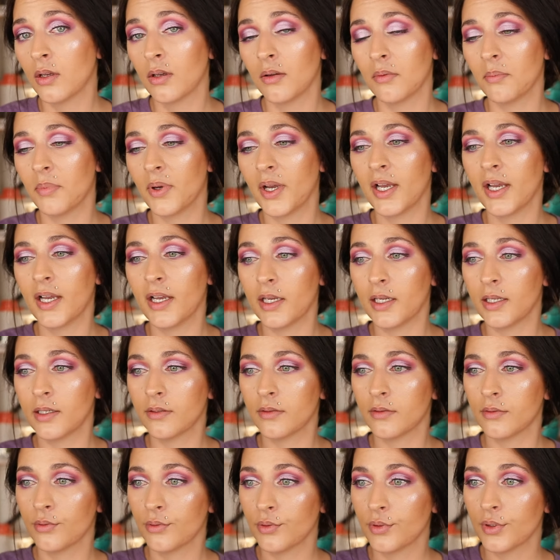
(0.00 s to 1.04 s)
but
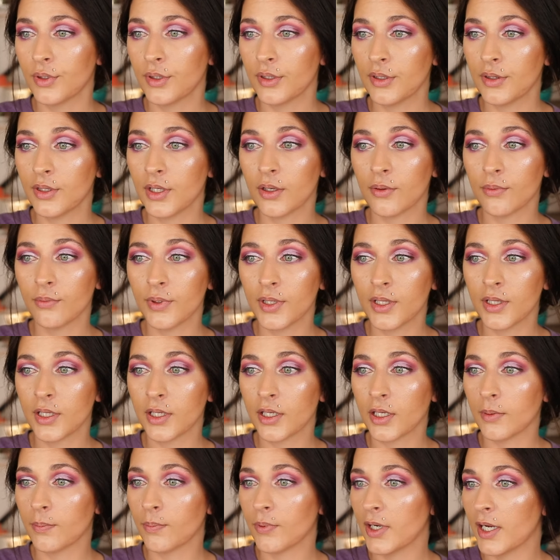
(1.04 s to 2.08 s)
they're really
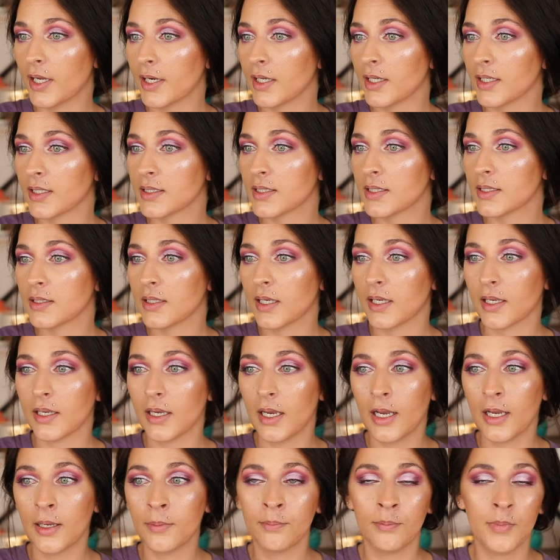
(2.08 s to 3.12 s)
good products. Like,
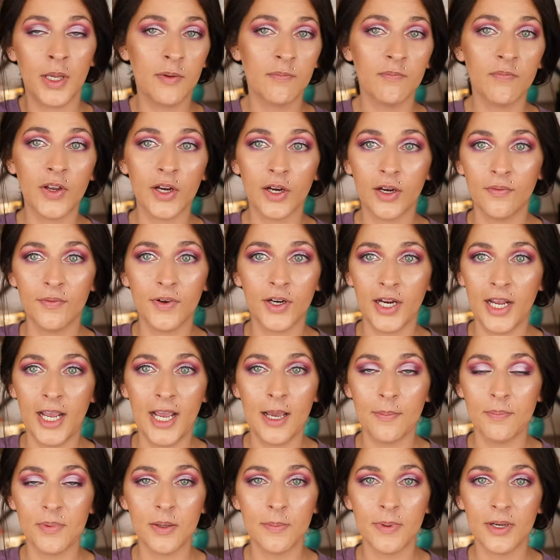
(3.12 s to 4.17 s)
I'm very, very
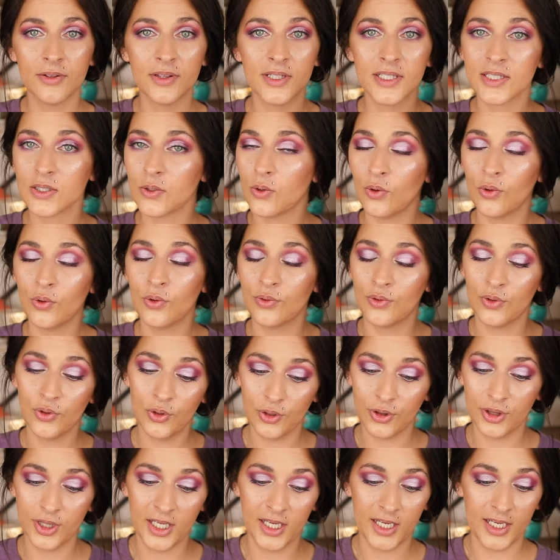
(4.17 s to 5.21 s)
happy about this
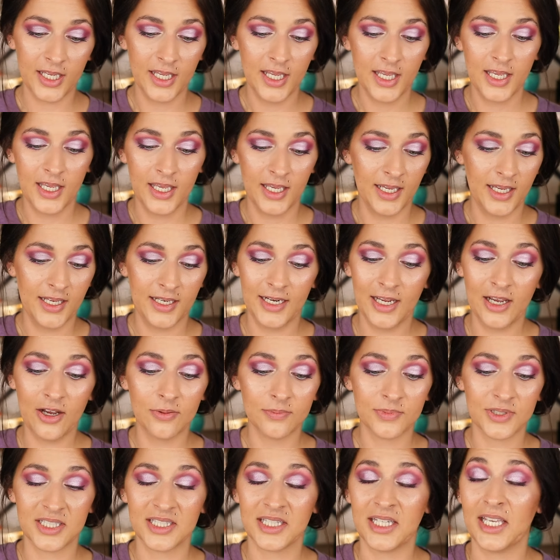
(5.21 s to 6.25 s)
whole thing. And now
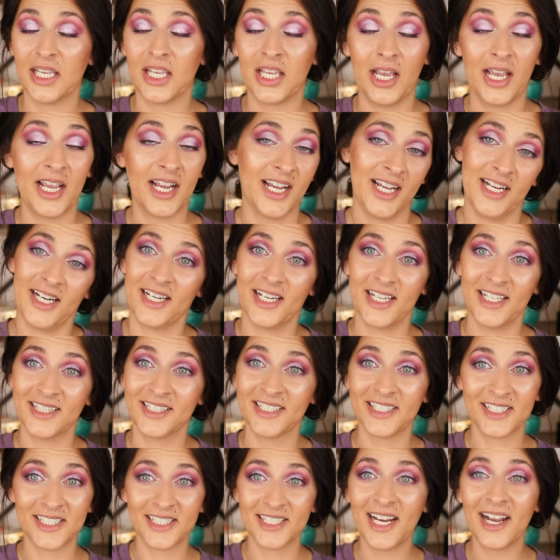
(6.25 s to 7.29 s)
I'm just like, I gotta get in
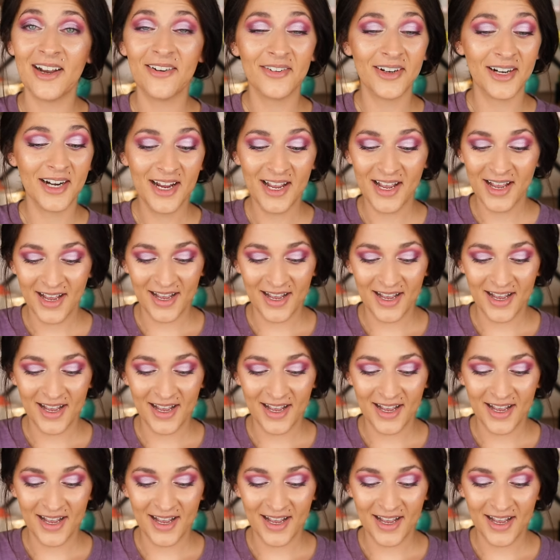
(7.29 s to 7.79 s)
the shower.